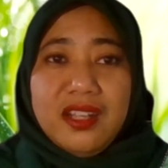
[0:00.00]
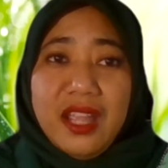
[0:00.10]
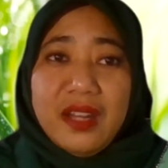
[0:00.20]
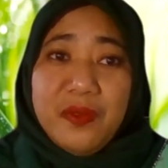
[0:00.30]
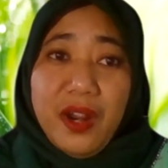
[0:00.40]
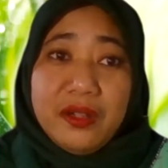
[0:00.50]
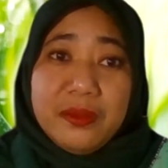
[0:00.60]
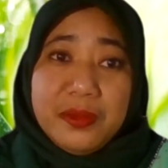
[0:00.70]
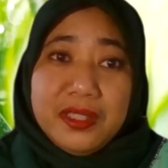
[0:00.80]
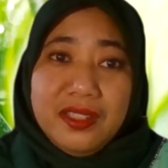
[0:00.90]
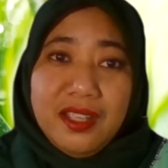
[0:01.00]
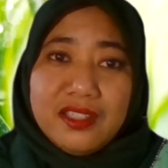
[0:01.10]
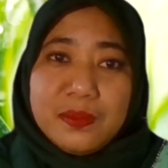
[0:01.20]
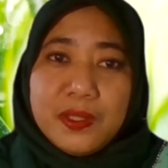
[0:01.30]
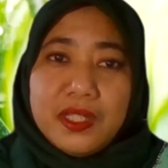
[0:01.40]
The environment
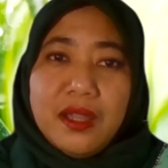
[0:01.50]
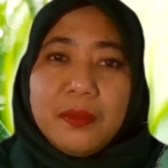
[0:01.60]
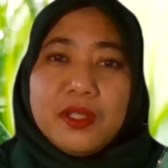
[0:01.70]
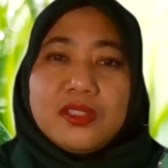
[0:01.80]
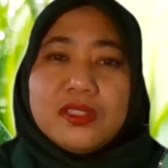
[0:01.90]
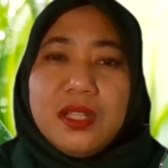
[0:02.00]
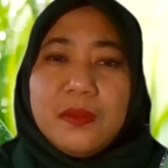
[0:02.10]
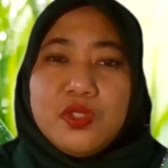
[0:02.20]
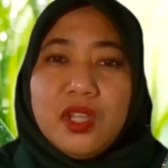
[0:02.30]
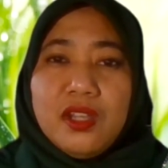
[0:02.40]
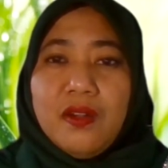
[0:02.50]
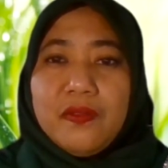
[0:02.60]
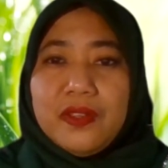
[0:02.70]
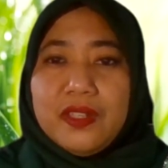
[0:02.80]
has become a subject of